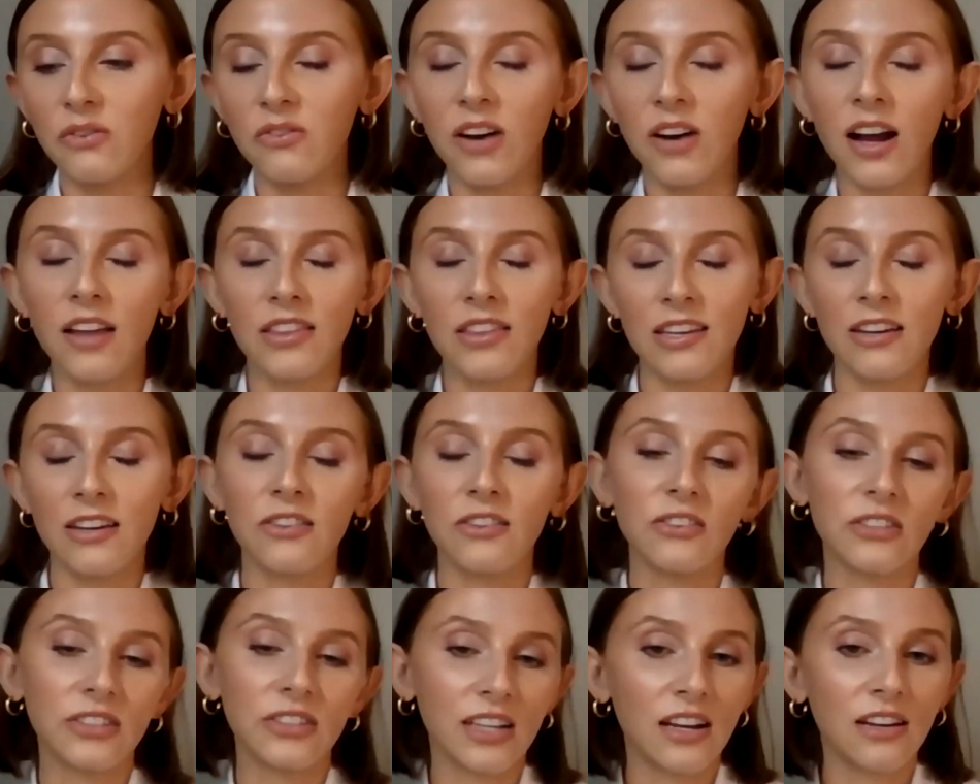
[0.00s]
you've got the
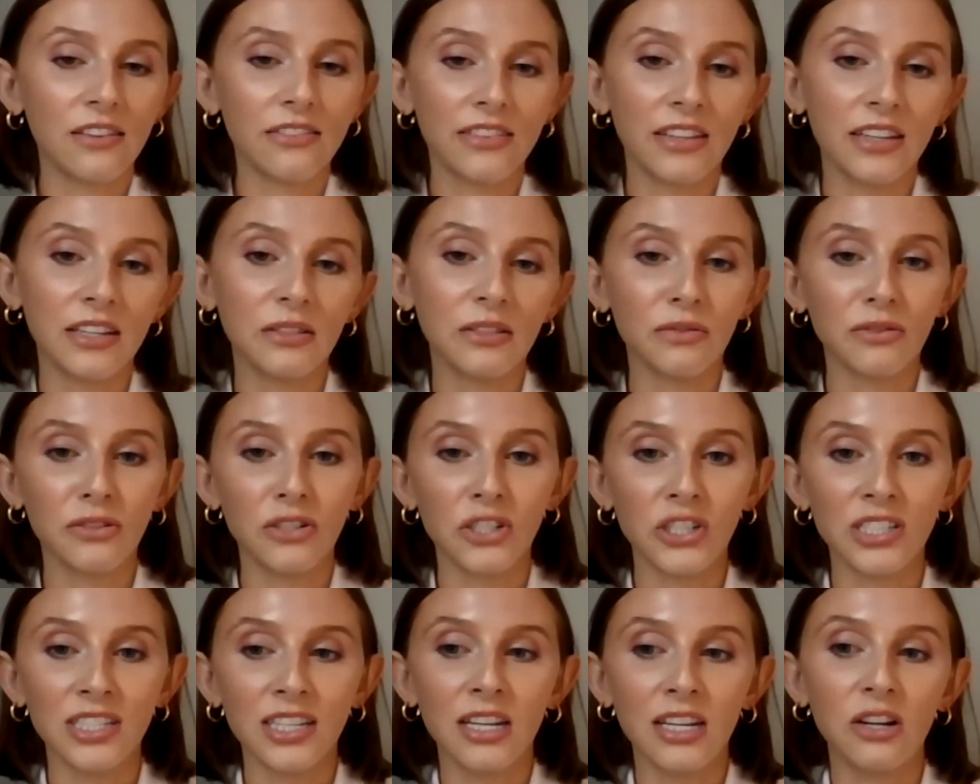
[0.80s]
other side of things,
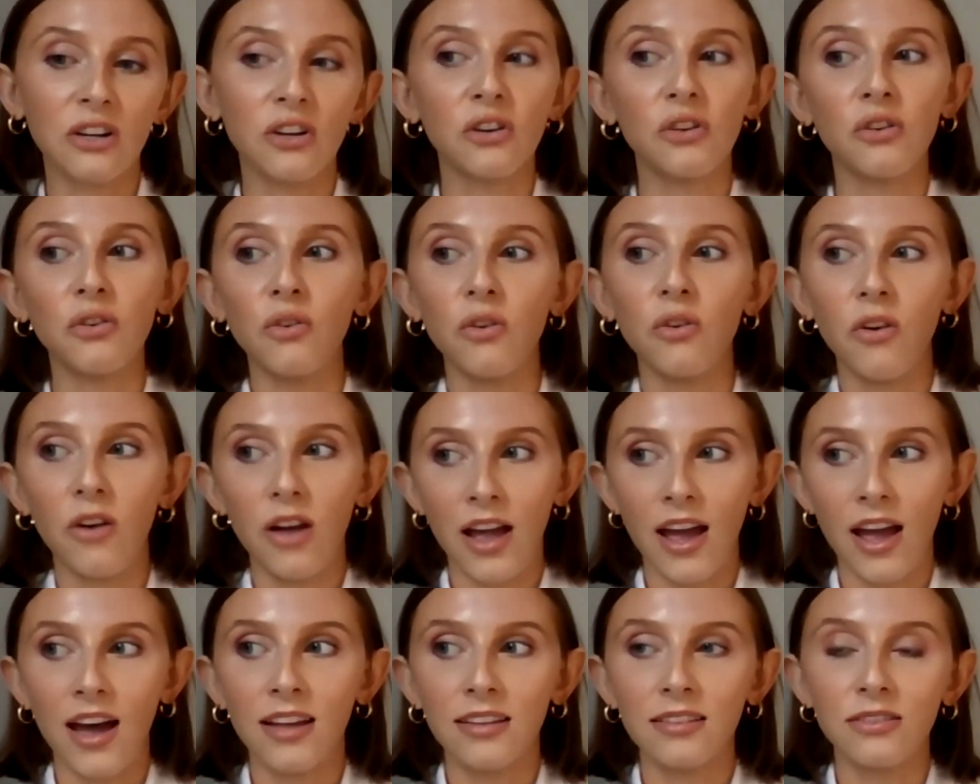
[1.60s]
which is like
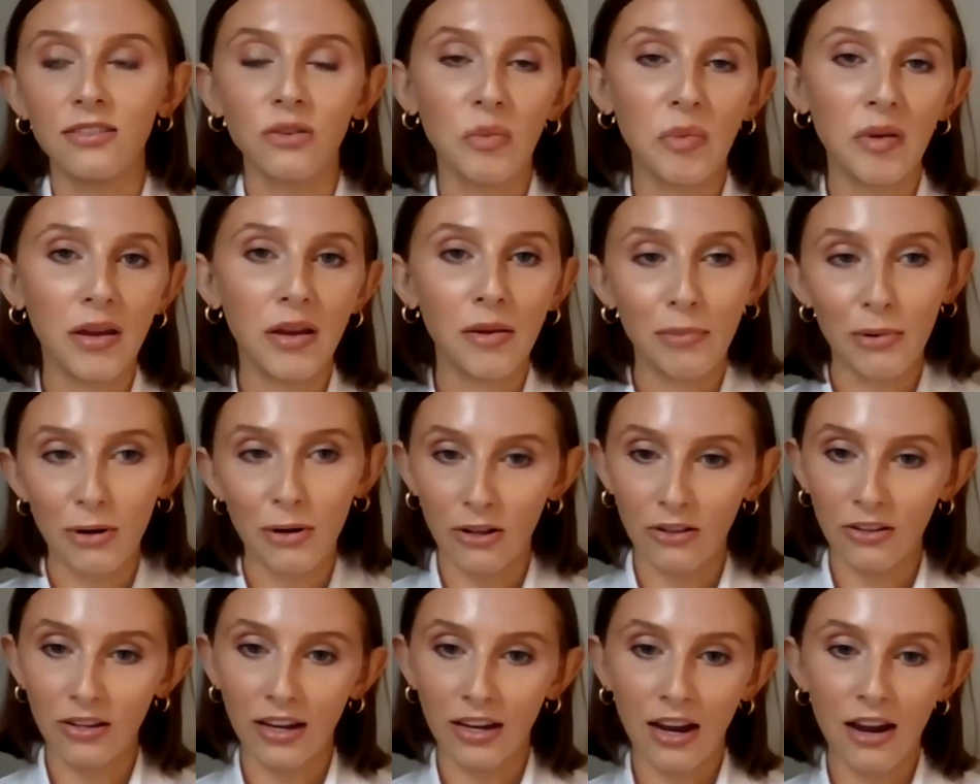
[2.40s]
Google ads or
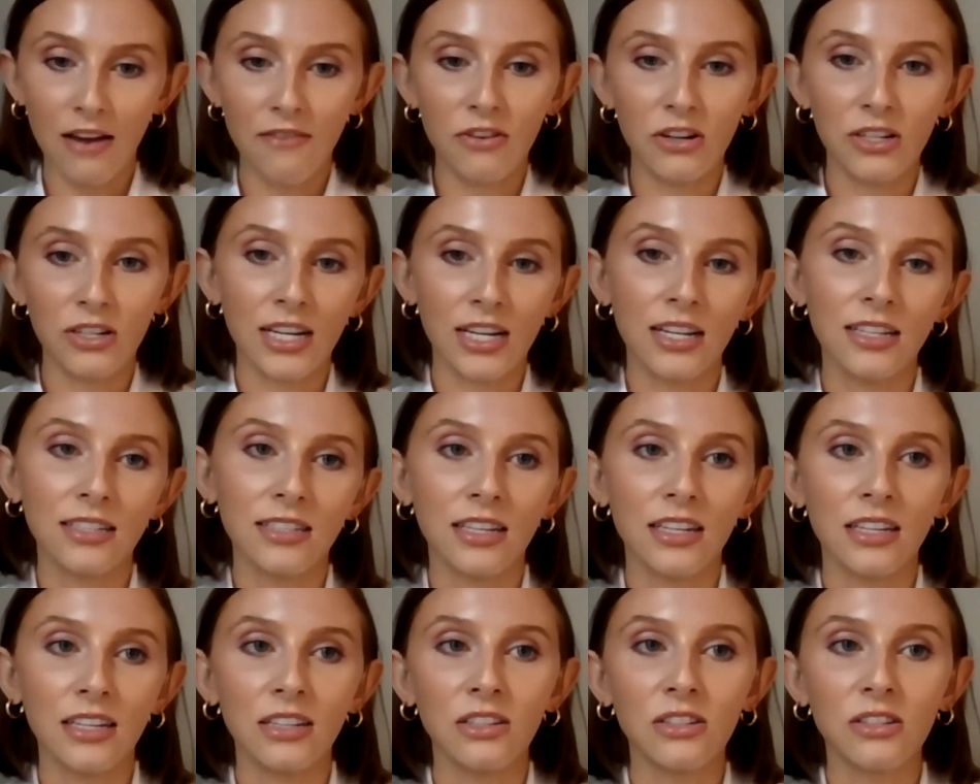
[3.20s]
pay-per-click
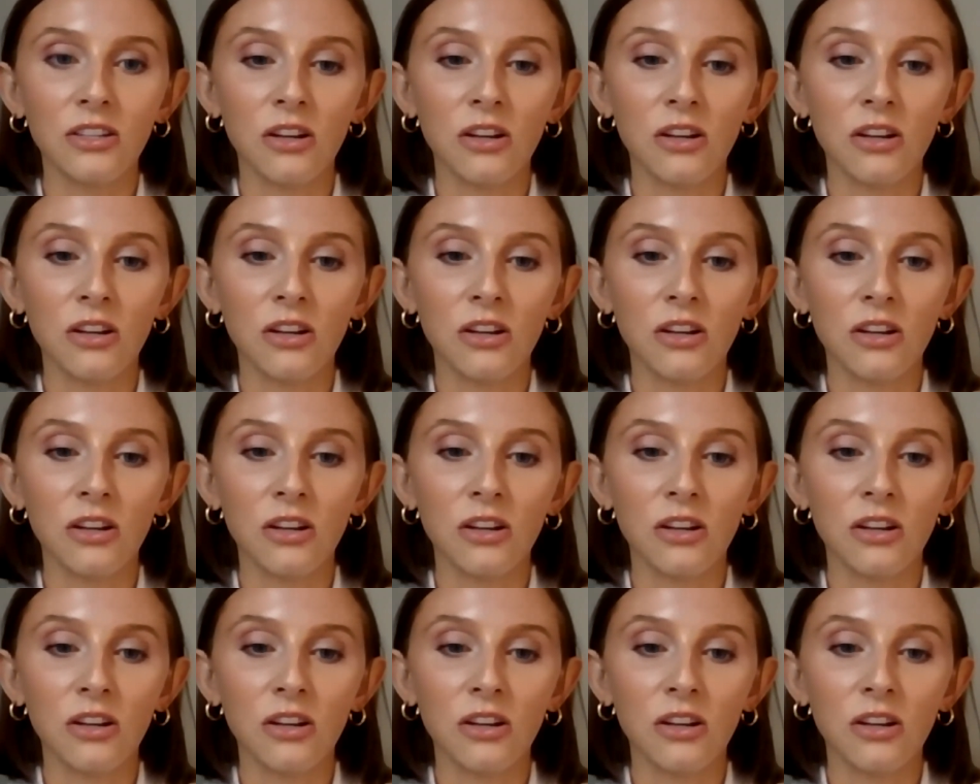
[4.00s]
advertising.